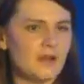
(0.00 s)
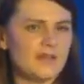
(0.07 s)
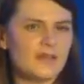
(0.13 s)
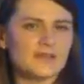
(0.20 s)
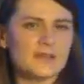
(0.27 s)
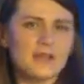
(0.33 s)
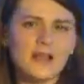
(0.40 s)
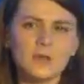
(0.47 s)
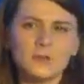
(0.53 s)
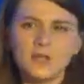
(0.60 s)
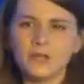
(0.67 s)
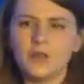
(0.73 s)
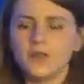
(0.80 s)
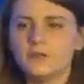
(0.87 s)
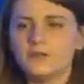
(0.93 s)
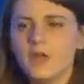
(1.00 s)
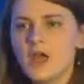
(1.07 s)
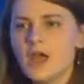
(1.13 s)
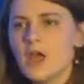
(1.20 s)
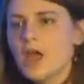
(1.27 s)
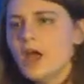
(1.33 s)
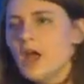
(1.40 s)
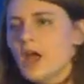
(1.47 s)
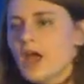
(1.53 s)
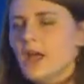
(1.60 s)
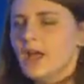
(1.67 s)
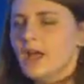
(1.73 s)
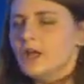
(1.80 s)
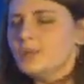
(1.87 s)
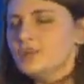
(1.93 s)
And there's an element of
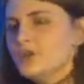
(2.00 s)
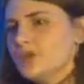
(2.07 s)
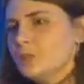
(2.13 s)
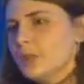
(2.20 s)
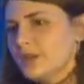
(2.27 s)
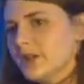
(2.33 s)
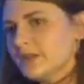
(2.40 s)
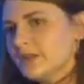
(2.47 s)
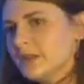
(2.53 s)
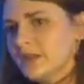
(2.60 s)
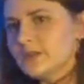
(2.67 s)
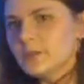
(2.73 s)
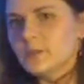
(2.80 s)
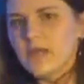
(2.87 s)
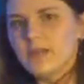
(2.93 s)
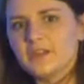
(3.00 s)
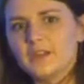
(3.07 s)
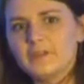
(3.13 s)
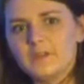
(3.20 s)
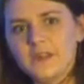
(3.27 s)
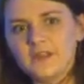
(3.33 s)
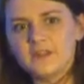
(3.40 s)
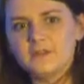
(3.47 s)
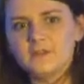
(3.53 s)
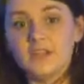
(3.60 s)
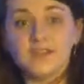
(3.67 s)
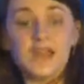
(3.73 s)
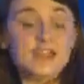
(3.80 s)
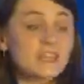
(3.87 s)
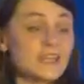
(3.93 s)
dubiousness about the
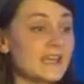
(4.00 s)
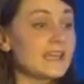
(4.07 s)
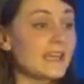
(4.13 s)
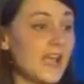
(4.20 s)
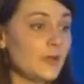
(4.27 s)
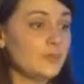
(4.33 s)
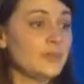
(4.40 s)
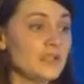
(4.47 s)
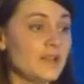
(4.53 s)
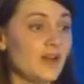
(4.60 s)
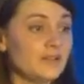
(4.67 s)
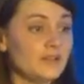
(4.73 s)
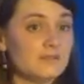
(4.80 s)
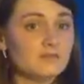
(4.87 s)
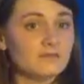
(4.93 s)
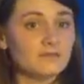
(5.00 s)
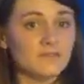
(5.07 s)
effectiveness. Actually, it can be done.